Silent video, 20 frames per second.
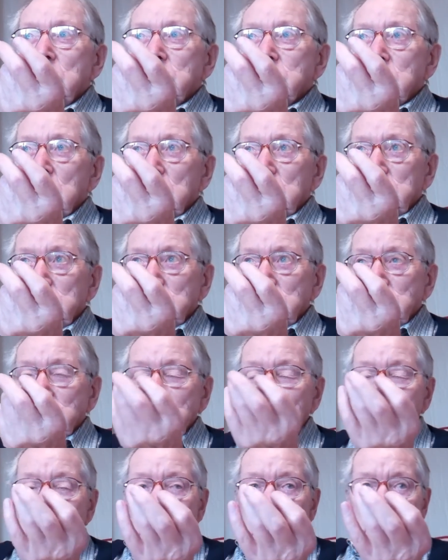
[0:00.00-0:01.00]
as a
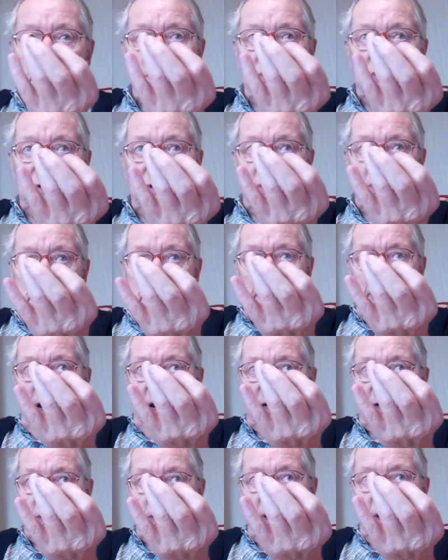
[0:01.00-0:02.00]
submarine
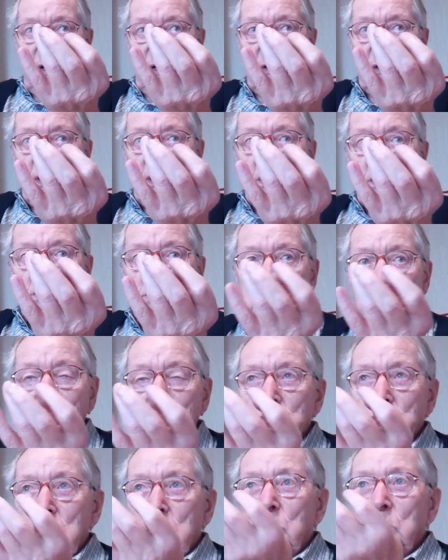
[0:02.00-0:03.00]
detector, so
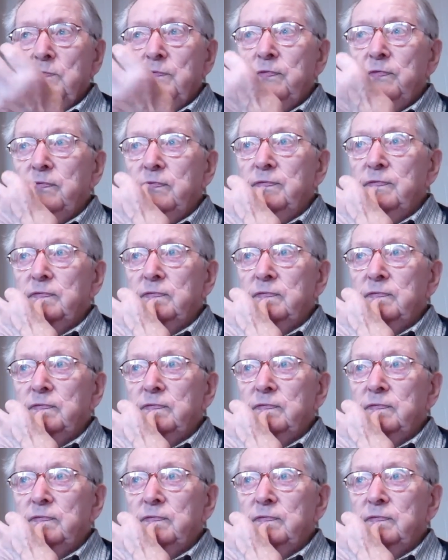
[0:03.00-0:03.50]
I'd come off